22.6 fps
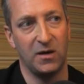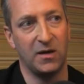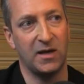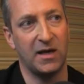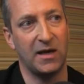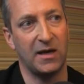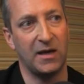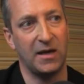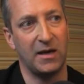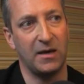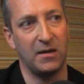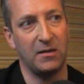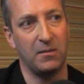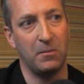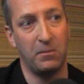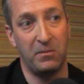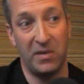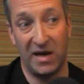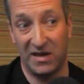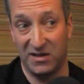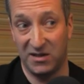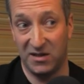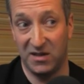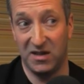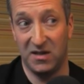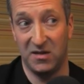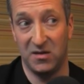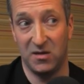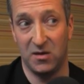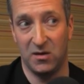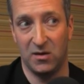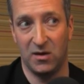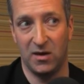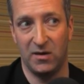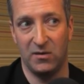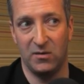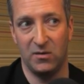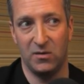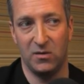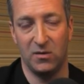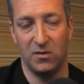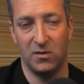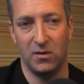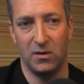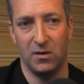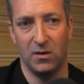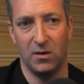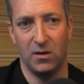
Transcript: getting better designs,